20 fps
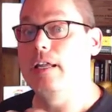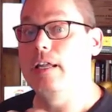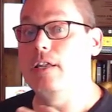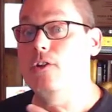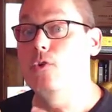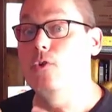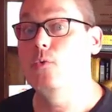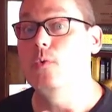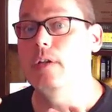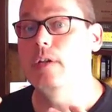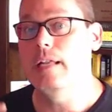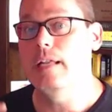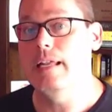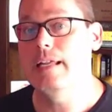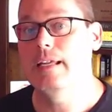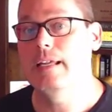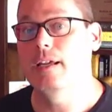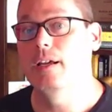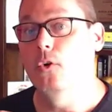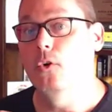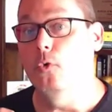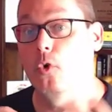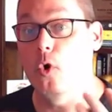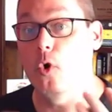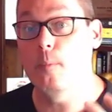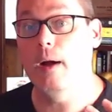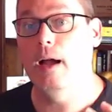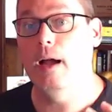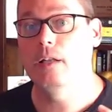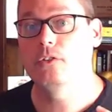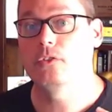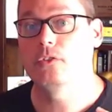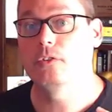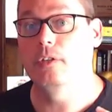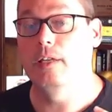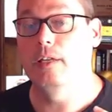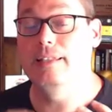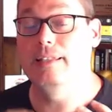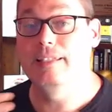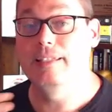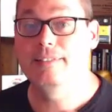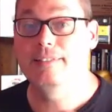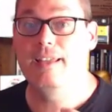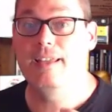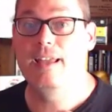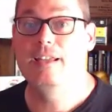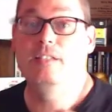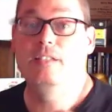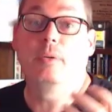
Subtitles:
unique robots in this case,